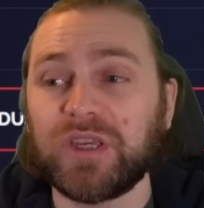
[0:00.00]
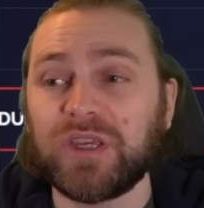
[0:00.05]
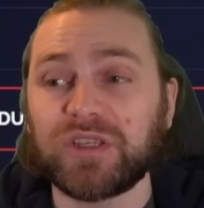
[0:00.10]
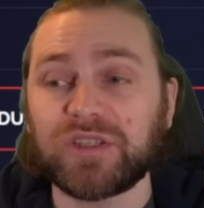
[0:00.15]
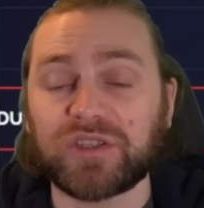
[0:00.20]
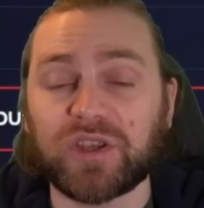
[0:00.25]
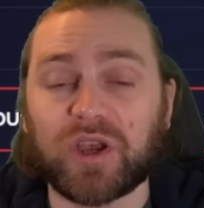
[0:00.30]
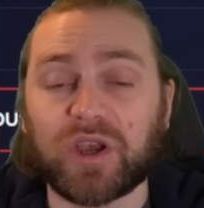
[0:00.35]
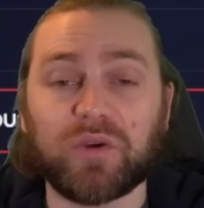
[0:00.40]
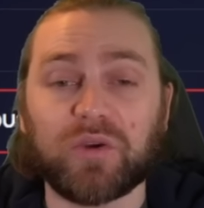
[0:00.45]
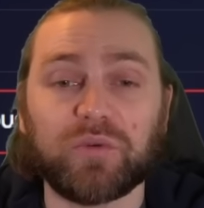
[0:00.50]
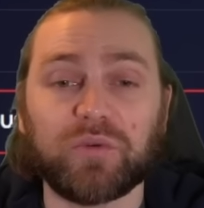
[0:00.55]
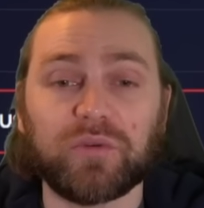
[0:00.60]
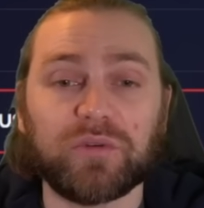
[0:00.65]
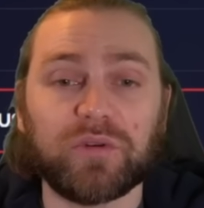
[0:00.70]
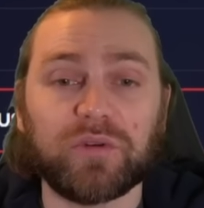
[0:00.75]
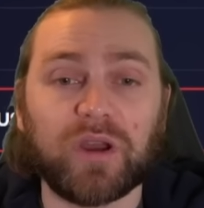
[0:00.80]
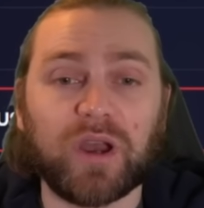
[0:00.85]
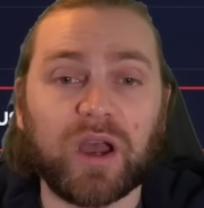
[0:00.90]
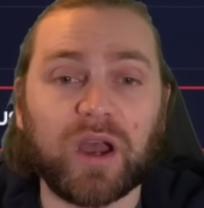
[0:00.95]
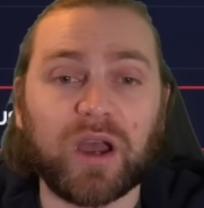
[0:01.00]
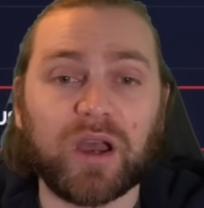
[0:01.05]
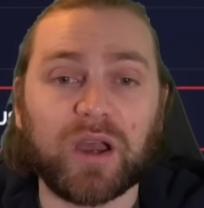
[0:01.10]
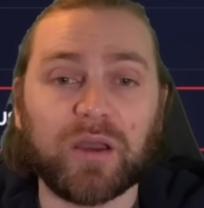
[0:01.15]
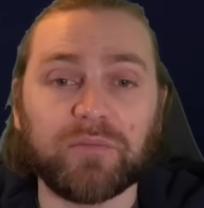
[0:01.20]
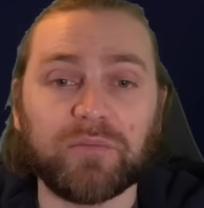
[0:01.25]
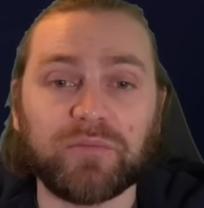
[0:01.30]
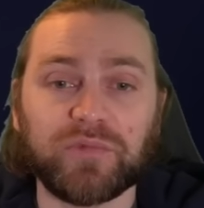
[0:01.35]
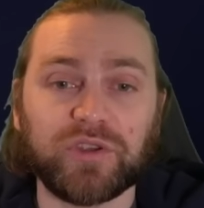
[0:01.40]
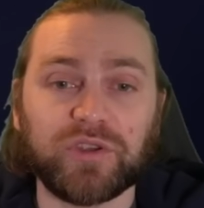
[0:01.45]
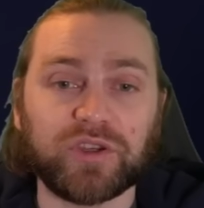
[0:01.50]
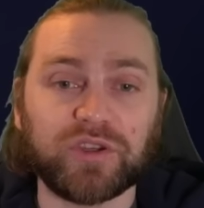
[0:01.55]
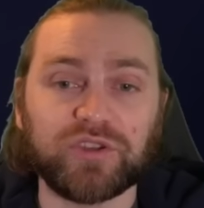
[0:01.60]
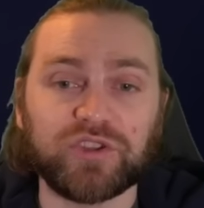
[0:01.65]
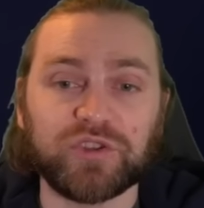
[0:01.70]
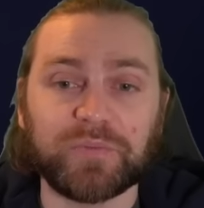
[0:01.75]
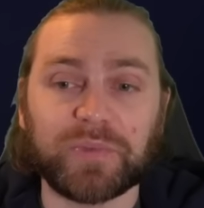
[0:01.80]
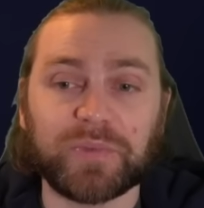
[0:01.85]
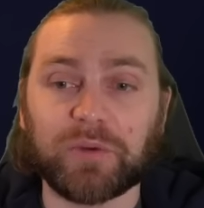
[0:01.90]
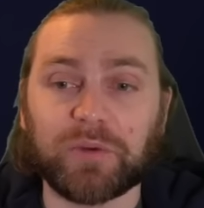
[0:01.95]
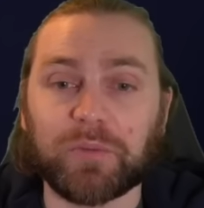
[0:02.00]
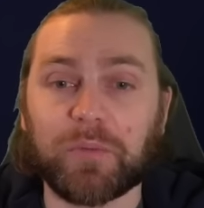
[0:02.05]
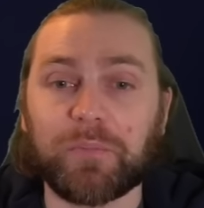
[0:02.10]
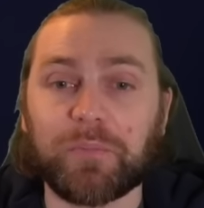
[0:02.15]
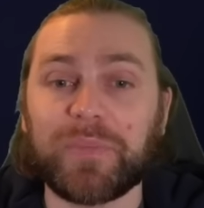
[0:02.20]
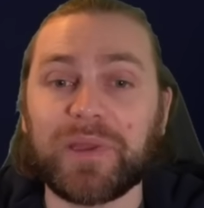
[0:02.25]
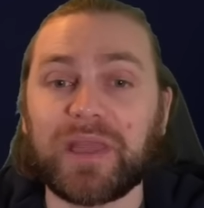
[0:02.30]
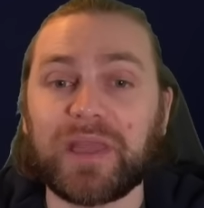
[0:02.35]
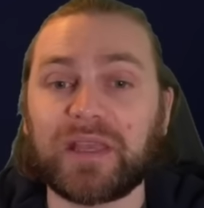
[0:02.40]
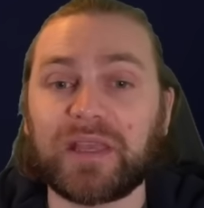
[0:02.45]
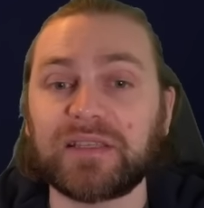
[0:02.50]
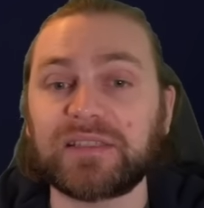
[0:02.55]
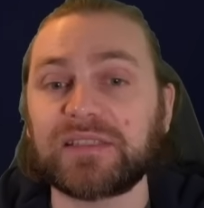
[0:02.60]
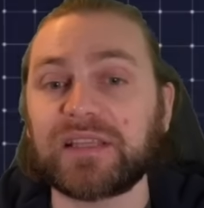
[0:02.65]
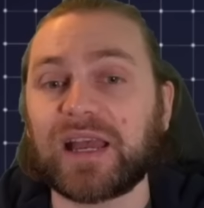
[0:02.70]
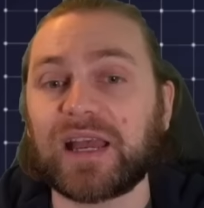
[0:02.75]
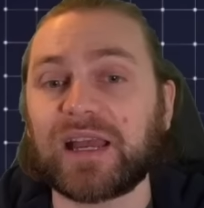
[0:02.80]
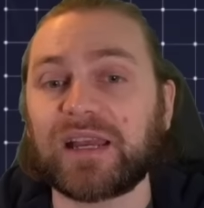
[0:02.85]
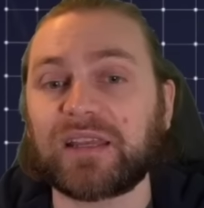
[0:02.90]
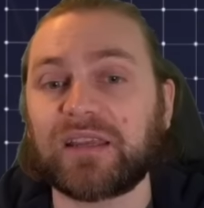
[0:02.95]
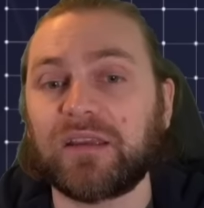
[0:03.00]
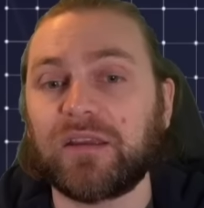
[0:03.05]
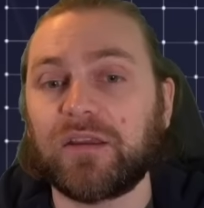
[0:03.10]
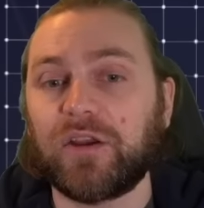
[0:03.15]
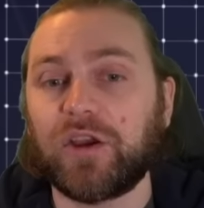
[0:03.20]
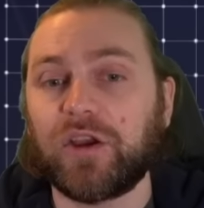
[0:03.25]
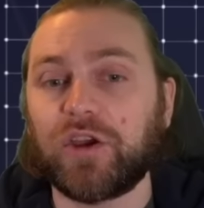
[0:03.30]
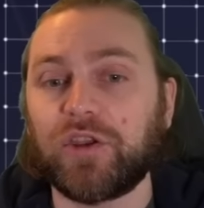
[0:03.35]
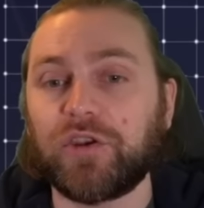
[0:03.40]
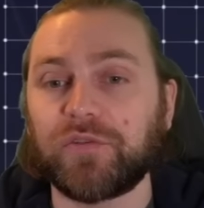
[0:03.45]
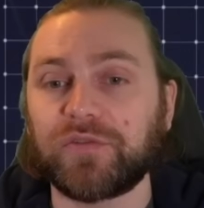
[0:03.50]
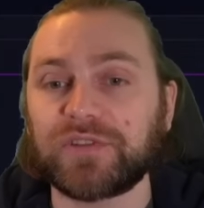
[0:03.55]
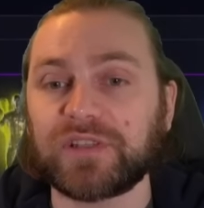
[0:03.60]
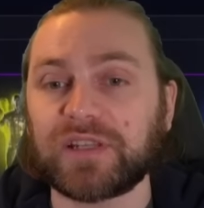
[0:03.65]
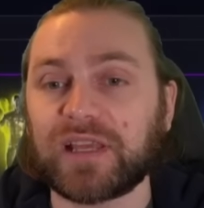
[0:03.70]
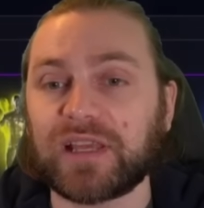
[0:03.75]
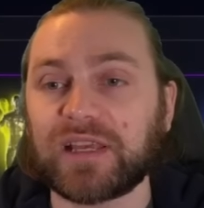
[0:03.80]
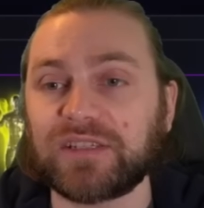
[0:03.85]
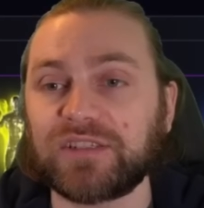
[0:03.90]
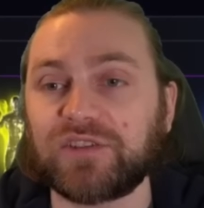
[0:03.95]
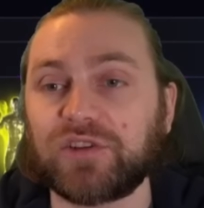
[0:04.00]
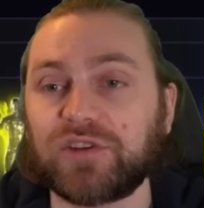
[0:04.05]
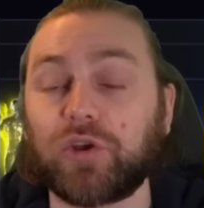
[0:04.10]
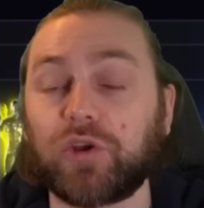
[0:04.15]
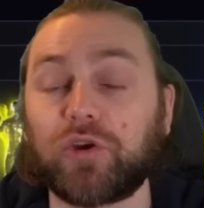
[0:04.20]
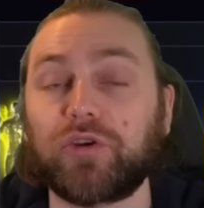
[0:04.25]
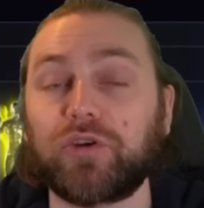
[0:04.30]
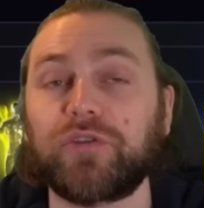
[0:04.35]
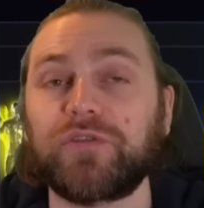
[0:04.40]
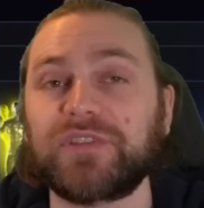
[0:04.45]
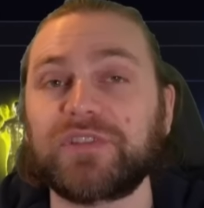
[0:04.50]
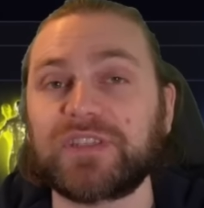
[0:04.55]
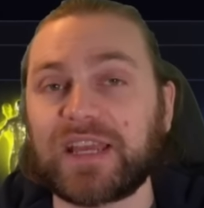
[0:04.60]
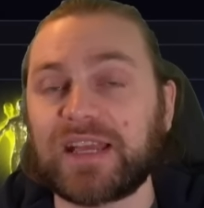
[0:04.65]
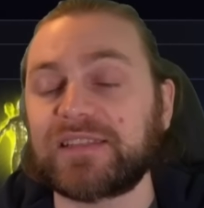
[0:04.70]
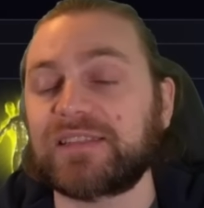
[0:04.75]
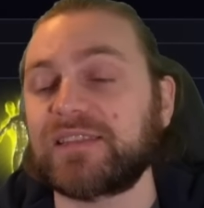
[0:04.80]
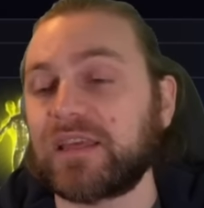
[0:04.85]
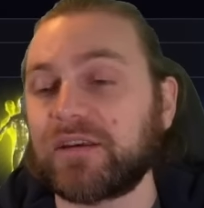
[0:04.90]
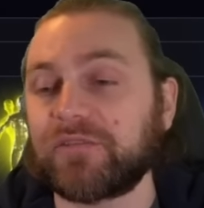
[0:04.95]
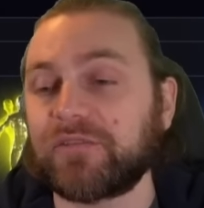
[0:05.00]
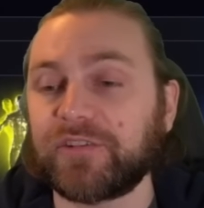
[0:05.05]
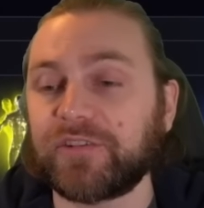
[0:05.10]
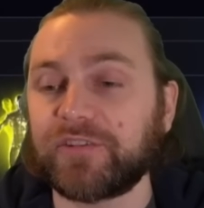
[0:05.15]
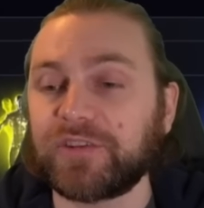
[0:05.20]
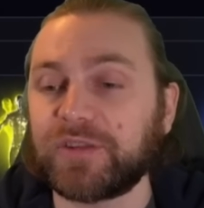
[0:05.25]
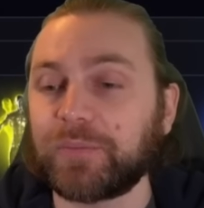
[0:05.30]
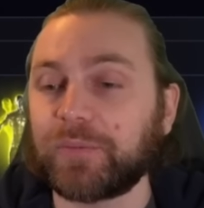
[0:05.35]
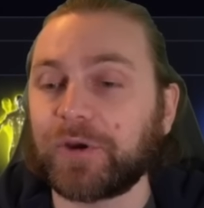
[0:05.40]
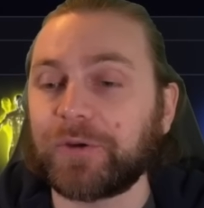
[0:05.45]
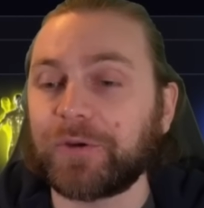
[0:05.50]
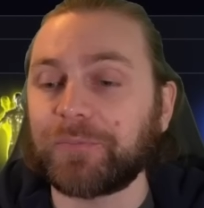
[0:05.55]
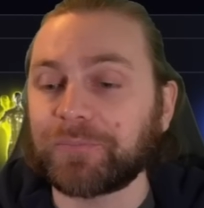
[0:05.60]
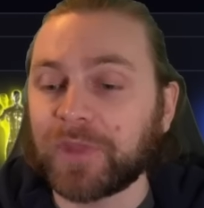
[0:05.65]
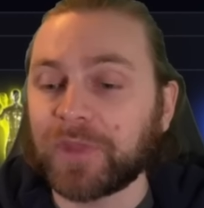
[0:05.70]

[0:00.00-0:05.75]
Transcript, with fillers: so um, you could just pick up a big stack enough to last you long enough to get to that 50 point.